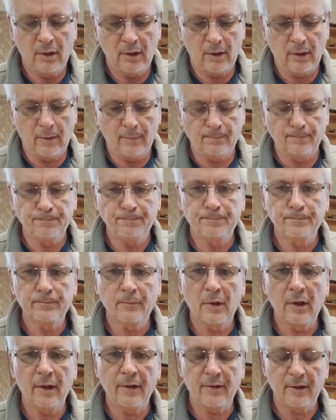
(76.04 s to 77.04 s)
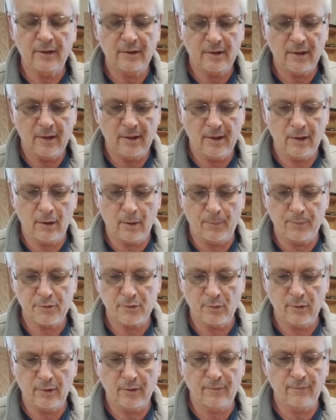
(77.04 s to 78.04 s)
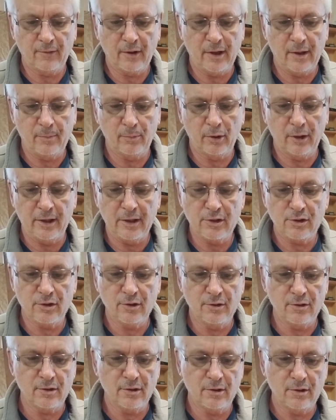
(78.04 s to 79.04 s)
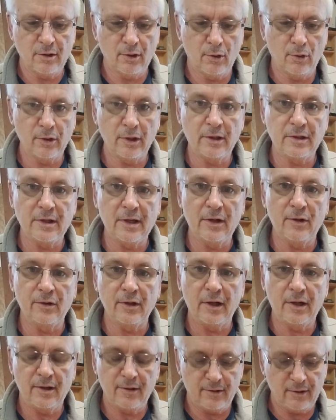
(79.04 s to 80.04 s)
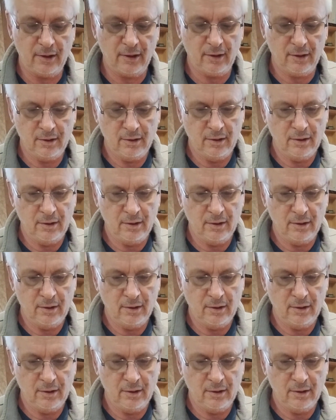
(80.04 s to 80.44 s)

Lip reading: I think that helps with vibrations and toning down anything.